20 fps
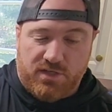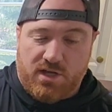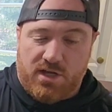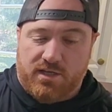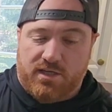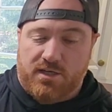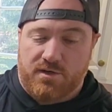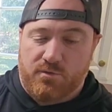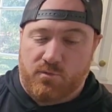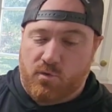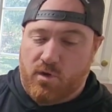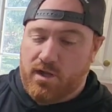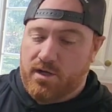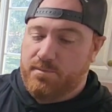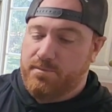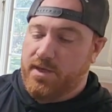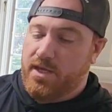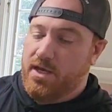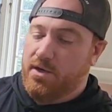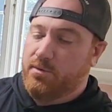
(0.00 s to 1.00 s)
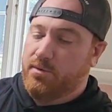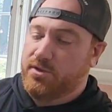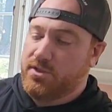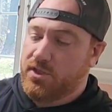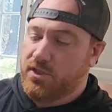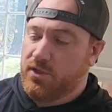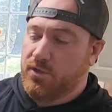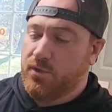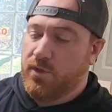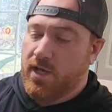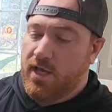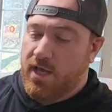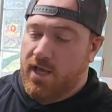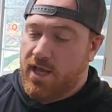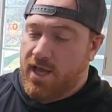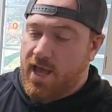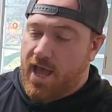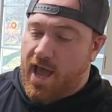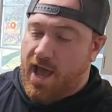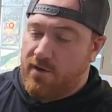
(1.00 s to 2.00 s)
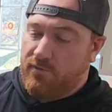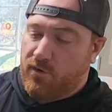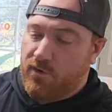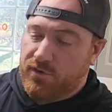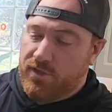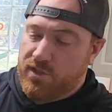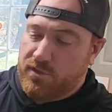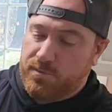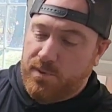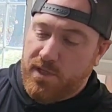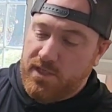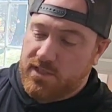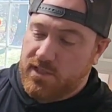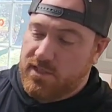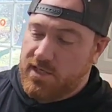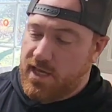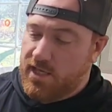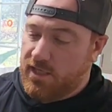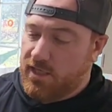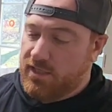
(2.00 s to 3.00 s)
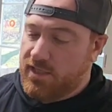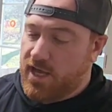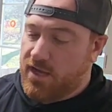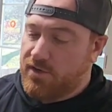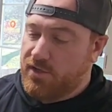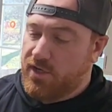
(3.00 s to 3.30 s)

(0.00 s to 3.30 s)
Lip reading: not going to want to be able to have all these pieces hanging down.